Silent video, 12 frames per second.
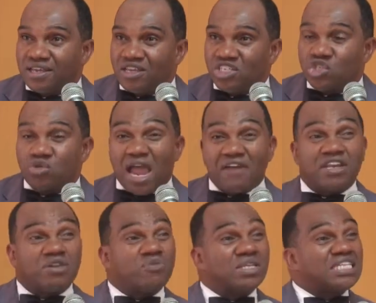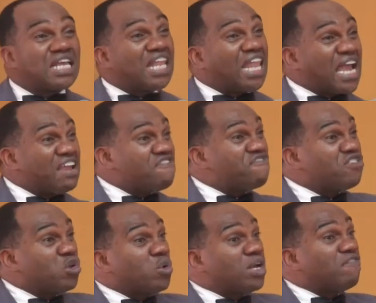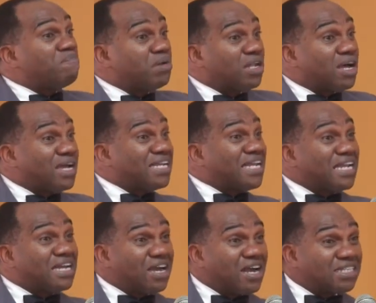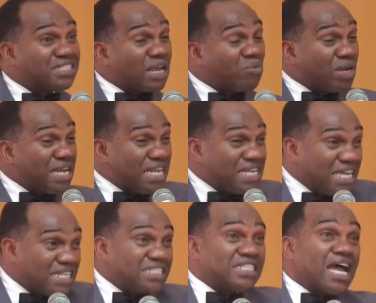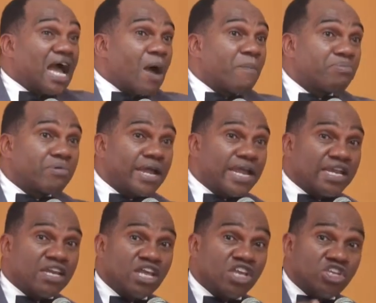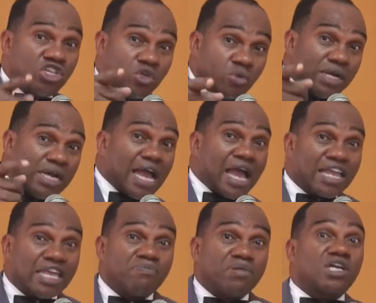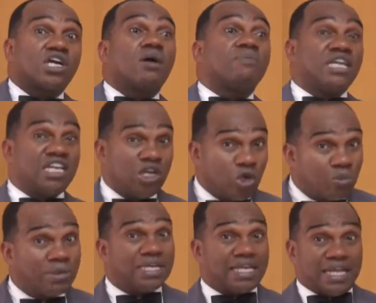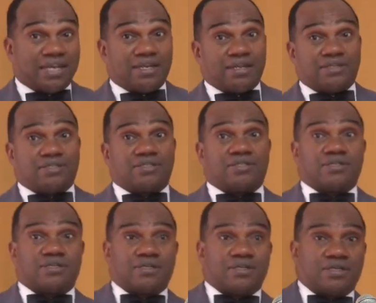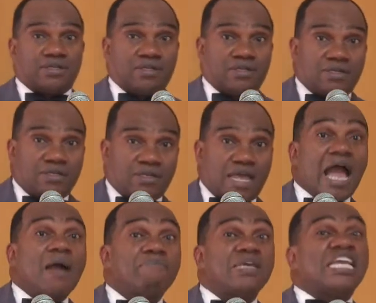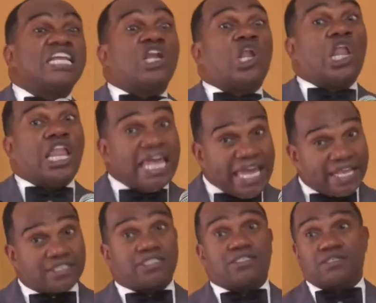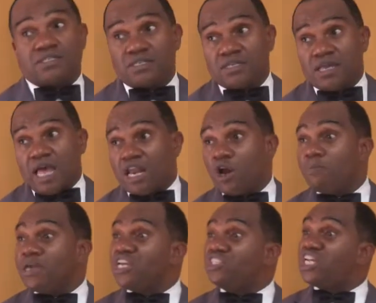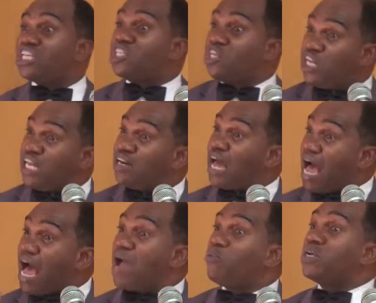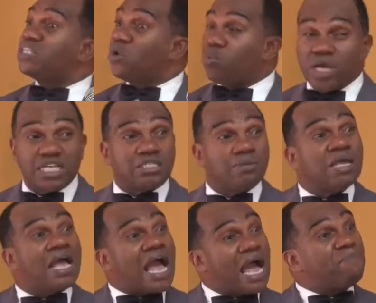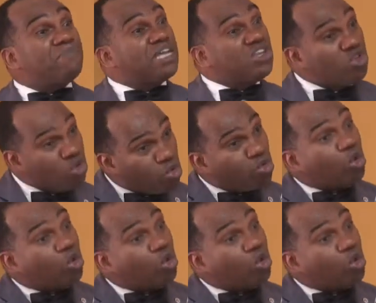traveling with the life fluid of blood in us, that when it gets to our brain, you and I can become illuminated. I mean lit. I don't mean just lit high with the wisdom. I mean you